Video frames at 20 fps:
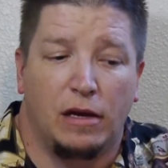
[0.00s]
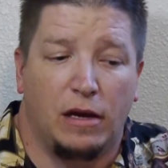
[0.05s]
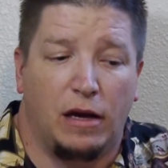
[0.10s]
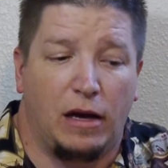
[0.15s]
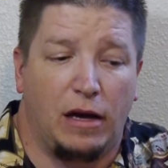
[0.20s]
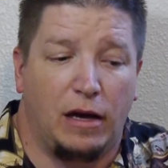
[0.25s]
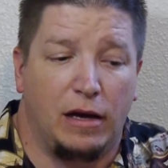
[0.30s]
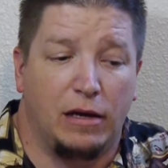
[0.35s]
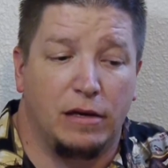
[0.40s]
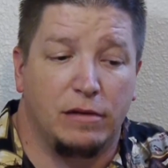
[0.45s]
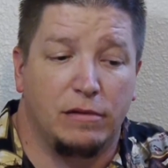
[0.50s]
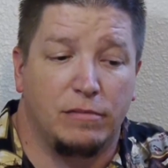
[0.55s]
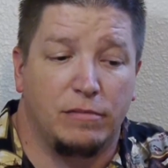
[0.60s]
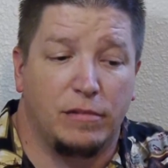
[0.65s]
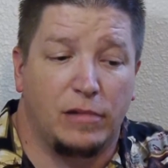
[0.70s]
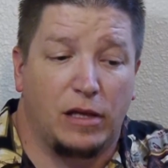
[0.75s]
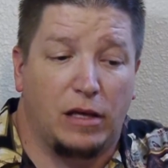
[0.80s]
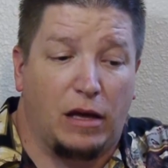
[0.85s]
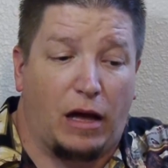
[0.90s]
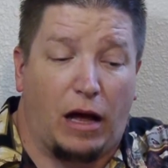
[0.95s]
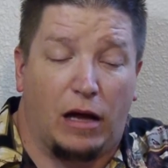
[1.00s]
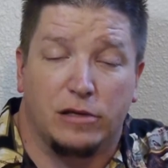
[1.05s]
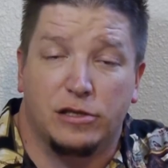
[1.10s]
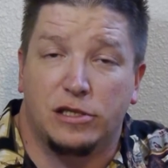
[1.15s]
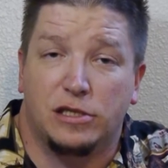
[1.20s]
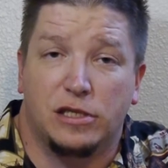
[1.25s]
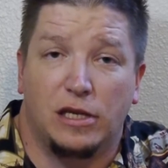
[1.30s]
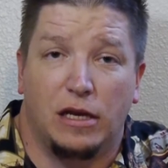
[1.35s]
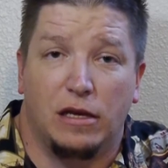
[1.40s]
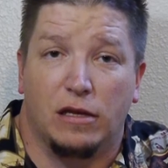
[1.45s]
I'll
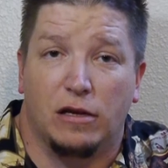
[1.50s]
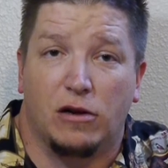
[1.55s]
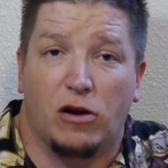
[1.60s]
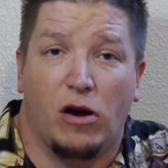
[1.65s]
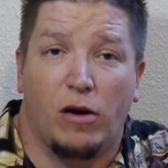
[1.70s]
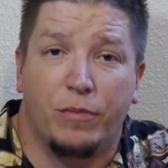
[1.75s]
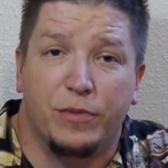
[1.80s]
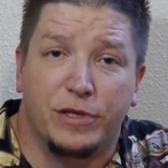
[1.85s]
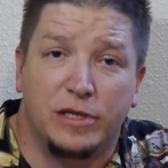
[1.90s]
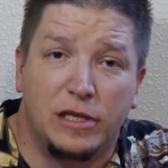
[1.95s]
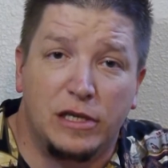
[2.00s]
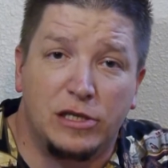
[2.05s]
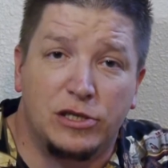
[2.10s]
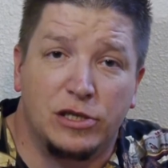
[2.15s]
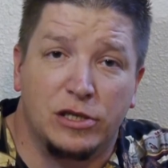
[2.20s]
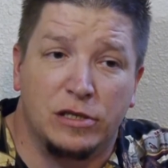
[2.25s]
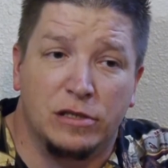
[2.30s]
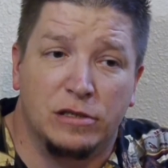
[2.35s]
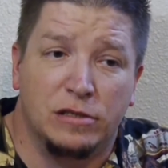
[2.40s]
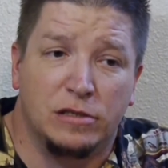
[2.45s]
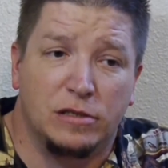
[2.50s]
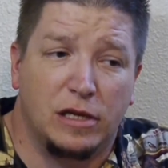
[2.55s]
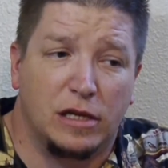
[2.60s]
just say the competition